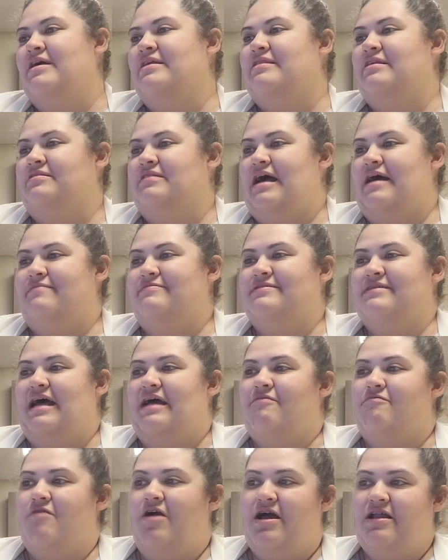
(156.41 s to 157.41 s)
The lab is
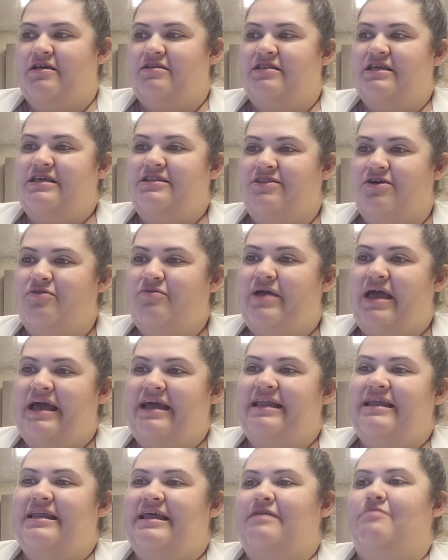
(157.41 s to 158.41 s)
ironically
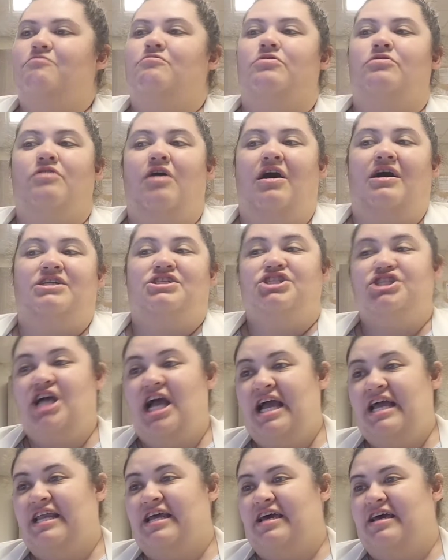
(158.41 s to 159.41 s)
located in Wuhan,
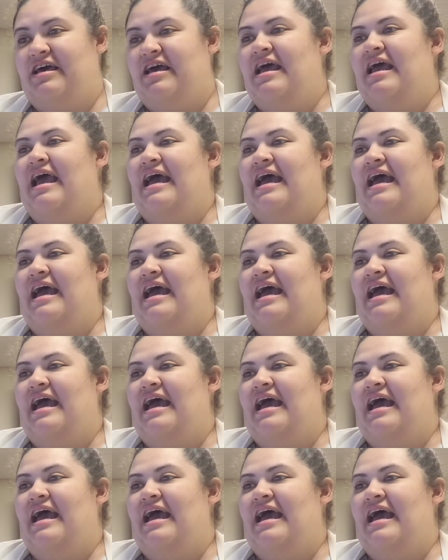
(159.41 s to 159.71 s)
China,